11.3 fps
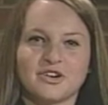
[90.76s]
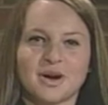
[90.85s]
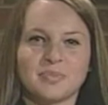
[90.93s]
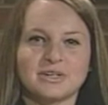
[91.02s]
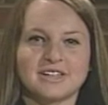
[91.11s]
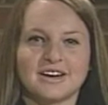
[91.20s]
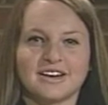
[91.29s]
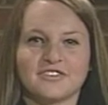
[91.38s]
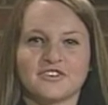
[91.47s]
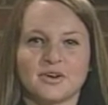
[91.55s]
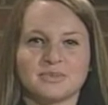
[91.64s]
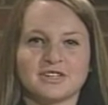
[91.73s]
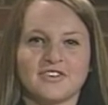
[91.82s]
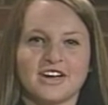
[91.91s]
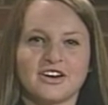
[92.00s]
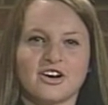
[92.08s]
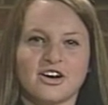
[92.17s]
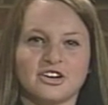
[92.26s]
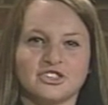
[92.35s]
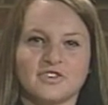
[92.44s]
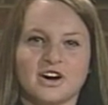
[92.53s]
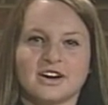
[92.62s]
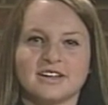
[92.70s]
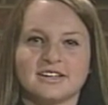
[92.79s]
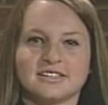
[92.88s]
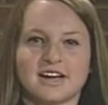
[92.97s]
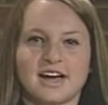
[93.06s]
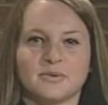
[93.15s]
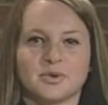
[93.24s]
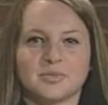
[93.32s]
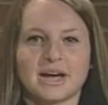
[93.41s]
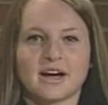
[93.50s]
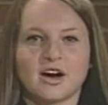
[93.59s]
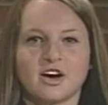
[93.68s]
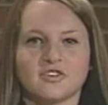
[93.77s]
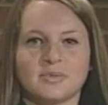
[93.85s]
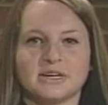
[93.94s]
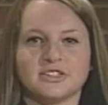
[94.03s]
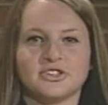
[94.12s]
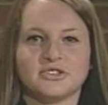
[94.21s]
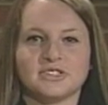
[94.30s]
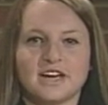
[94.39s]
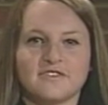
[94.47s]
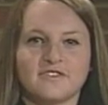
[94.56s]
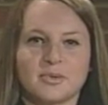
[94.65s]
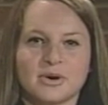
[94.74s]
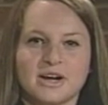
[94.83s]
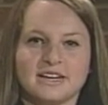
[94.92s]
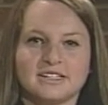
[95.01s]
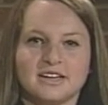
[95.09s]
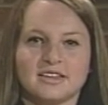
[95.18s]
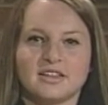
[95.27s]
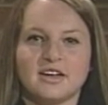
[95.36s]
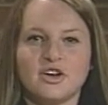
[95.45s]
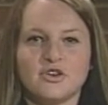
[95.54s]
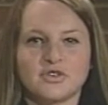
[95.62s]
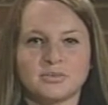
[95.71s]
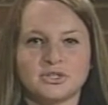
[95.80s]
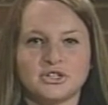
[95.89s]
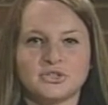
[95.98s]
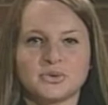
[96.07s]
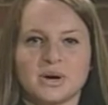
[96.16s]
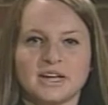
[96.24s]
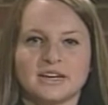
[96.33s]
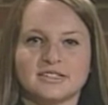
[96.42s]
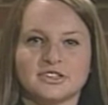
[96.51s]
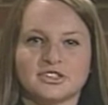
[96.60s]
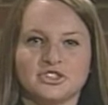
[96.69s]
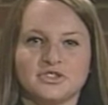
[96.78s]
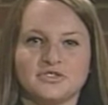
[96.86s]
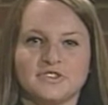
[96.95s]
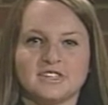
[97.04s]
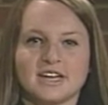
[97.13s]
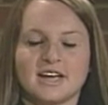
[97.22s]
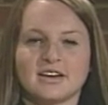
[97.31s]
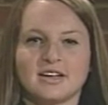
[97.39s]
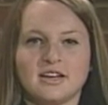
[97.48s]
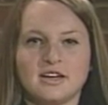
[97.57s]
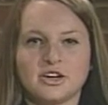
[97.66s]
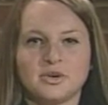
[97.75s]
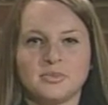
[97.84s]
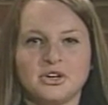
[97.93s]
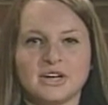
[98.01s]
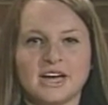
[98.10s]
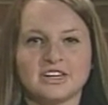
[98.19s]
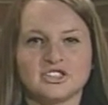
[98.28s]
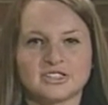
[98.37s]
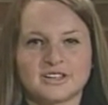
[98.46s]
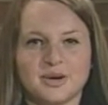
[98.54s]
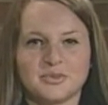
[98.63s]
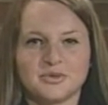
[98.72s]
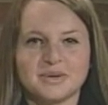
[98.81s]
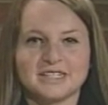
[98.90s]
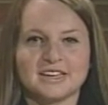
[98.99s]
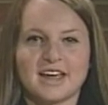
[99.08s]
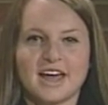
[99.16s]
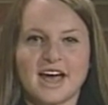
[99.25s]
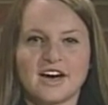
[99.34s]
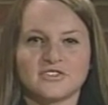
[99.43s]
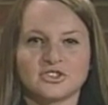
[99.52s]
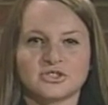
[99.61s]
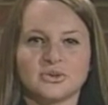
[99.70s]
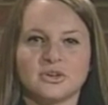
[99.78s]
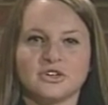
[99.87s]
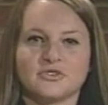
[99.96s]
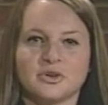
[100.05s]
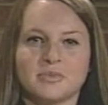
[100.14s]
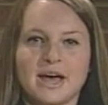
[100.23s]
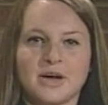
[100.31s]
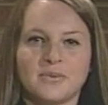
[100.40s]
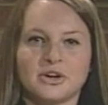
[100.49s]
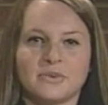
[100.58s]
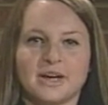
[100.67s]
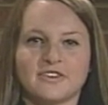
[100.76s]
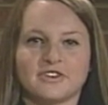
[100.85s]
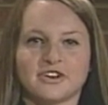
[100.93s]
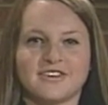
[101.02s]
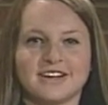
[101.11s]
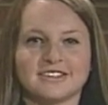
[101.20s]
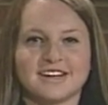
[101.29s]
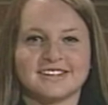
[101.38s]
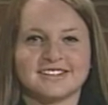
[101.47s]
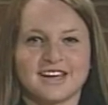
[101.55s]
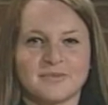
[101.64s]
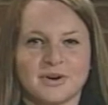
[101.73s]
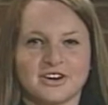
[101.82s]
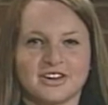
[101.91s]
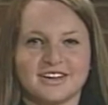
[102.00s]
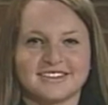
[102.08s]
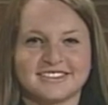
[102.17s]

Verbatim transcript: representative from Savannah College of Art and Design will be at Coffman Tuesday, February 18th from 2.20 until 2.58. Communications Club will meet today after school in room A108 for a Valentine's Day party.